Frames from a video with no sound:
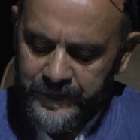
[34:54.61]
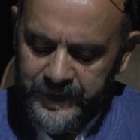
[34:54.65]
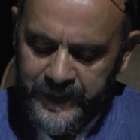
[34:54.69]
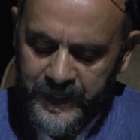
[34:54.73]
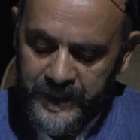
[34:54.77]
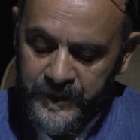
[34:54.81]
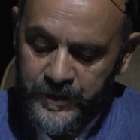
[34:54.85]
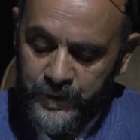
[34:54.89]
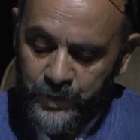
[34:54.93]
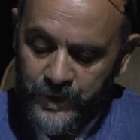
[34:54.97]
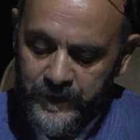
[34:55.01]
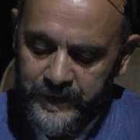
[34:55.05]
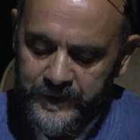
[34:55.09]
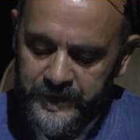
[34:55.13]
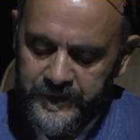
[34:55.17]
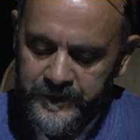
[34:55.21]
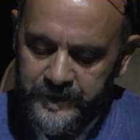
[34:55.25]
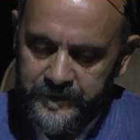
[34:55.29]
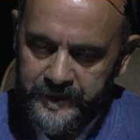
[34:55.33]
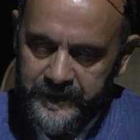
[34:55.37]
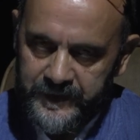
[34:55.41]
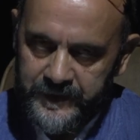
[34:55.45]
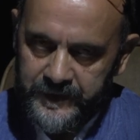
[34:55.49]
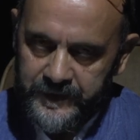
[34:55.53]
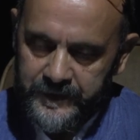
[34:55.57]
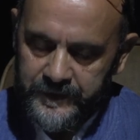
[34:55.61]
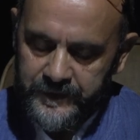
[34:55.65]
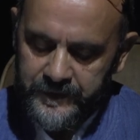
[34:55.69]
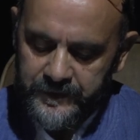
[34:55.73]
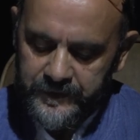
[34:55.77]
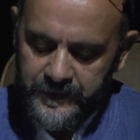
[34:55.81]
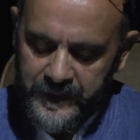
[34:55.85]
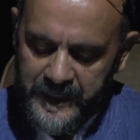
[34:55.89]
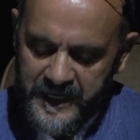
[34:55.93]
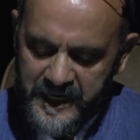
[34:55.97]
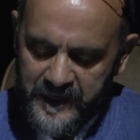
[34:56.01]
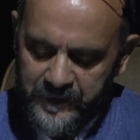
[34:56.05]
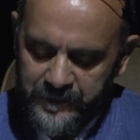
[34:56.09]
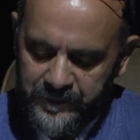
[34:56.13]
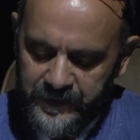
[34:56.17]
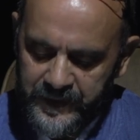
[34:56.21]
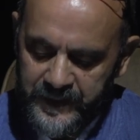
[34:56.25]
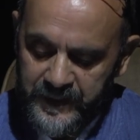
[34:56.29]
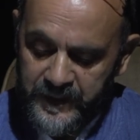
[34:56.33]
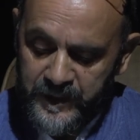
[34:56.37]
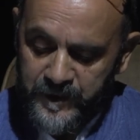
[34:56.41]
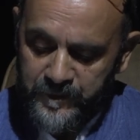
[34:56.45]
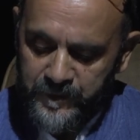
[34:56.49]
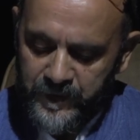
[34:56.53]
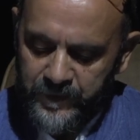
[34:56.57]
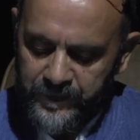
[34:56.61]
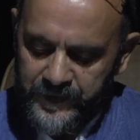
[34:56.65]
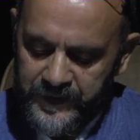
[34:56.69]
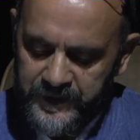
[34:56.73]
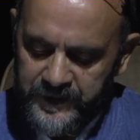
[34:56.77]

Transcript: That's what Kashmir is. Freedom of